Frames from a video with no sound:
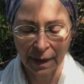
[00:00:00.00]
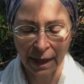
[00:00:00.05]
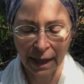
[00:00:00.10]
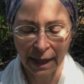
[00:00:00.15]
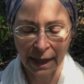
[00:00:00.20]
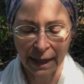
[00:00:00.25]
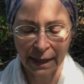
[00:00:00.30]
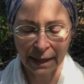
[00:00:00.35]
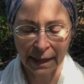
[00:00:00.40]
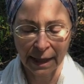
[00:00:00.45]

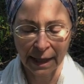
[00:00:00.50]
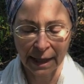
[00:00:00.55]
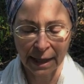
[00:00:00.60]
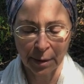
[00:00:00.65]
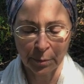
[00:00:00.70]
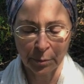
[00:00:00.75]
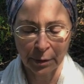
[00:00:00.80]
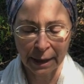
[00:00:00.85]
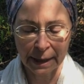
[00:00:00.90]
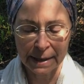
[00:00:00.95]
8
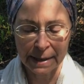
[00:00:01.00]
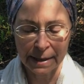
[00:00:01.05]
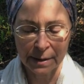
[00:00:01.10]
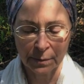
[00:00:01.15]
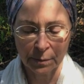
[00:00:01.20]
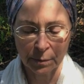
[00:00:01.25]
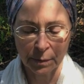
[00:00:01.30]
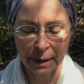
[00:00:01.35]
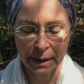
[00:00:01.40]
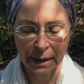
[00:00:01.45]
cannon breaths
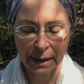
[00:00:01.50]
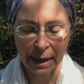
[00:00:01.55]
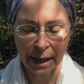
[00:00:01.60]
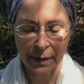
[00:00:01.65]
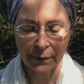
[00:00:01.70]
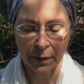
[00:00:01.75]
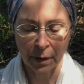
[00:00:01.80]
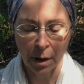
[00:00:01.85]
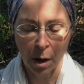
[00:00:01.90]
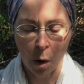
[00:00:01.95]
with the
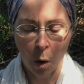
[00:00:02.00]
navel.